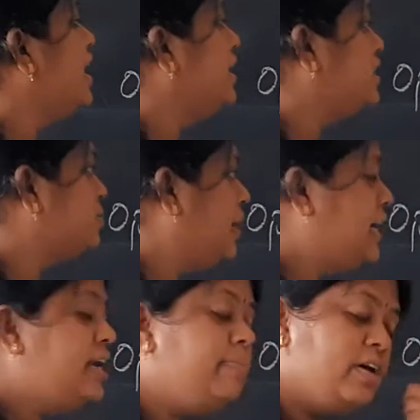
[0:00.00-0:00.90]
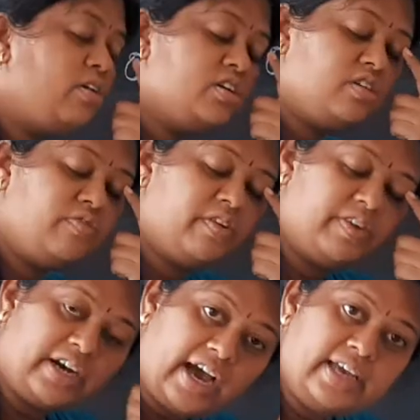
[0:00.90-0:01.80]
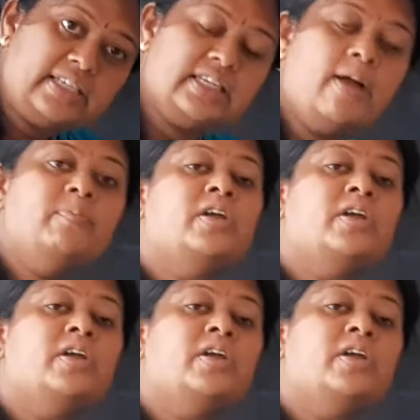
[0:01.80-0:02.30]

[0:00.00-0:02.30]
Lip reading: it is mainly because of our eyes,